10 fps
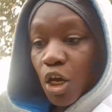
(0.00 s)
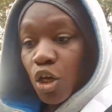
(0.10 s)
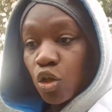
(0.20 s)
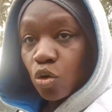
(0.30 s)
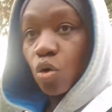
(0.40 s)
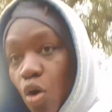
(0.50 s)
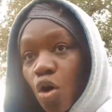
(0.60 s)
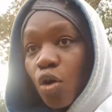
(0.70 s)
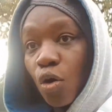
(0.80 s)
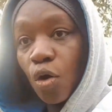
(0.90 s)
You
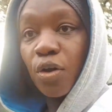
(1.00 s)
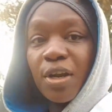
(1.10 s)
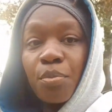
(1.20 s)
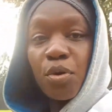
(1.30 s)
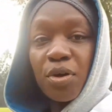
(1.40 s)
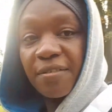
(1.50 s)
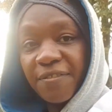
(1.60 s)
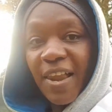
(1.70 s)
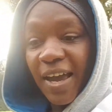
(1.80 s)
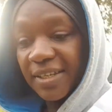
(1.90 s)
go on and book the
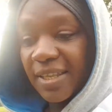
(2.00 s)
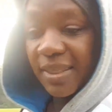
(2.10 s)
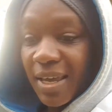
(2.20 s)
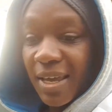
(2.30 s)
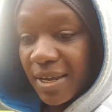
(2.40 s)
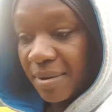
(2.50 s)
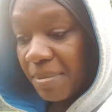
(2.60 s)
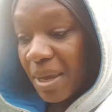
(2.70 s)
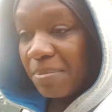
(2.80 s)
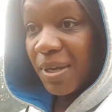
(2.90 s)
flight, and then
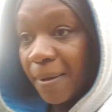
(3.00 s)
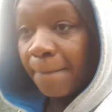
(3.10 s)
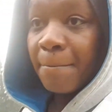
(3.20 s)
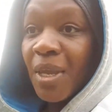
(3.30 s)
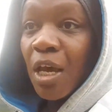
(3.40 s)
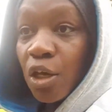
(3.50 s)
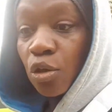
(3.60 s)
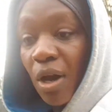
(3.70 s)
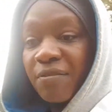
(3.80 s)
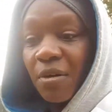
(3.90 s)
maybe you
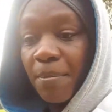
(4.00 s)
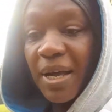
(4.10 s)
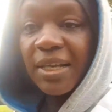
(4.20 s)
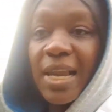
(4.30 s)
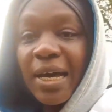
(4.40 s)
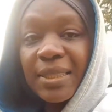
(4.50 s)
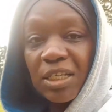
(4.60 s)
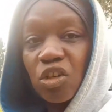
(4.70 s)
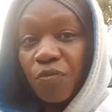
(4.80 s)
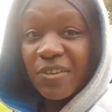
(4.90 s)
have the bad luck that
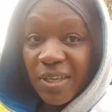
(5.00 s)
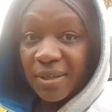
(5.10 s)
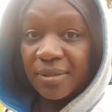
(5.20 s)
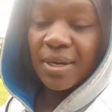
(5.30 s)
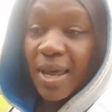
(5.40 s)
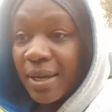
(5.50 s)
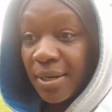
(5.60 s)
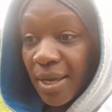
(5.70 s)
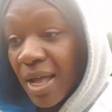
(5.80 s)
your visa is denied.